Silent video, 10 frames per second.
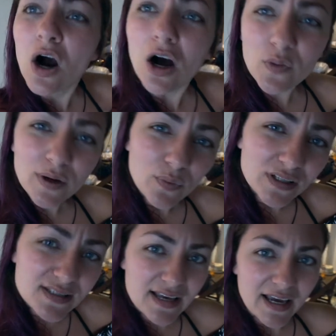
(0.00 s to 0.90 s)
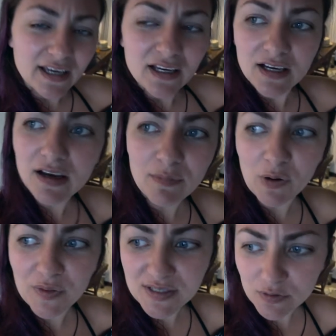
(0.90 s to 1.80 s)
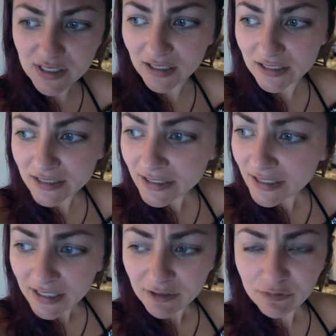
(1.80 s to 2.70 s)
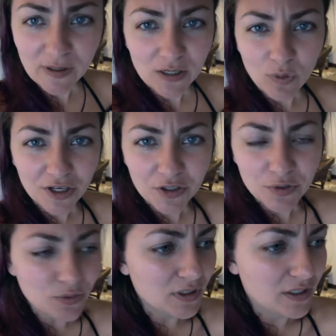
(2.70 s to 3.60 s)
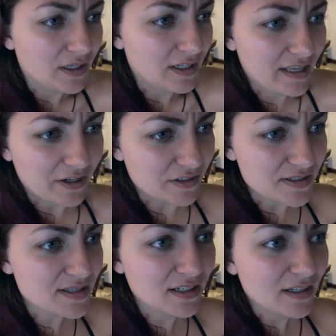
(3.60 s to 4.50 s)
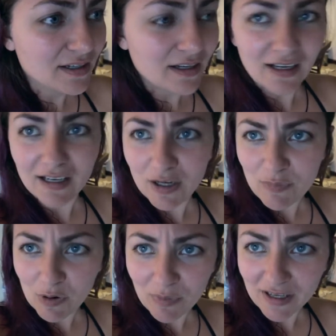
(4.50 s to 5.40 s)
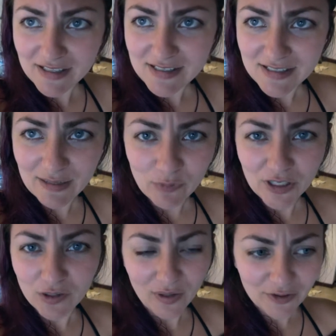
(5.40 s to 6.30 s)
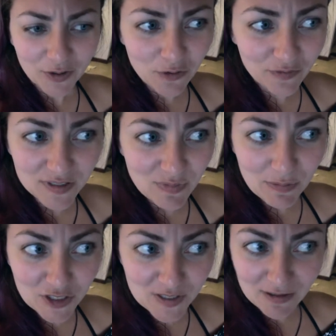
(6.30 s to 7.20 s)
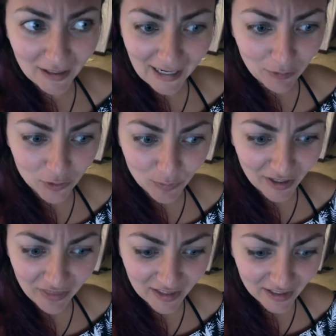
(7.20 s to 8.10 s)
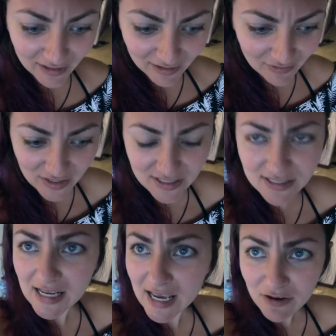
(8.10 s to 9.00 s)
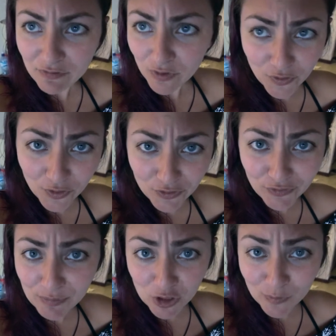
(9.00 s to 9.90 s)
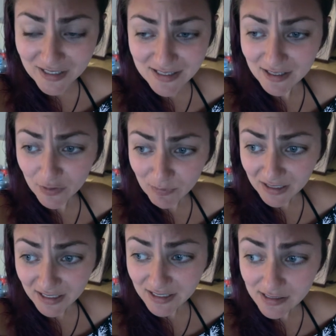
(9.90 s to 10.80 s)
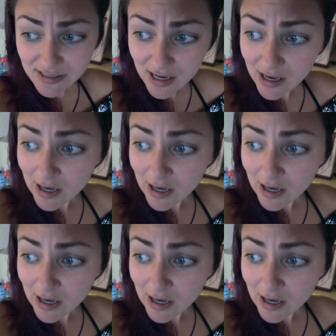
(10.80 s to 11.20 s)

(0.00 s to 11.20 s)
Although I will say about this hotel, for anyone who cares about monkeys in Tamarindo, I don't know if it's maybe just not a howler monkey thing, if they stay further from humans than other monkeys,